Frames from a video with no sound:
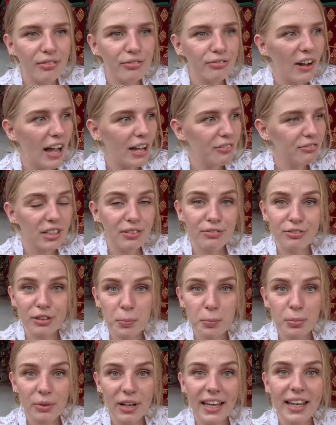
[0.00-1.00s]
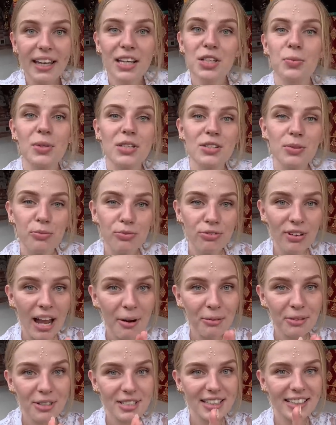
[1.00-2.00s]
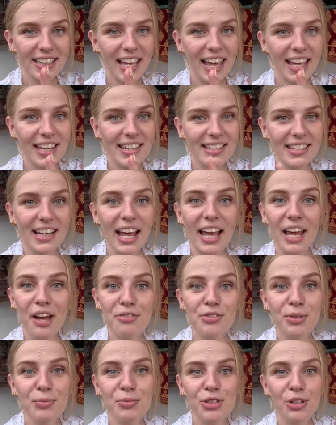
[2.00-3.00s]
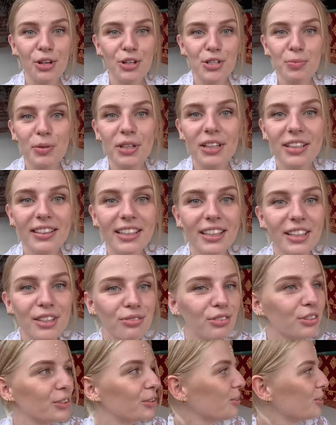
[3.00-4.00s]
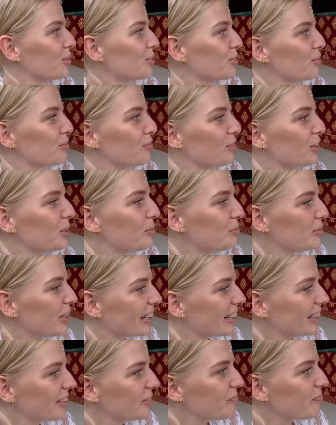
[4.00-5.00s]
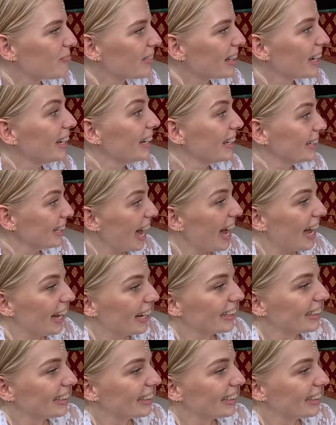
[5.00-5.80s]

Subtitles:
five different prayings with some flowers in the hands, and I have some shots, but it didn't feel good to film there. Yeah.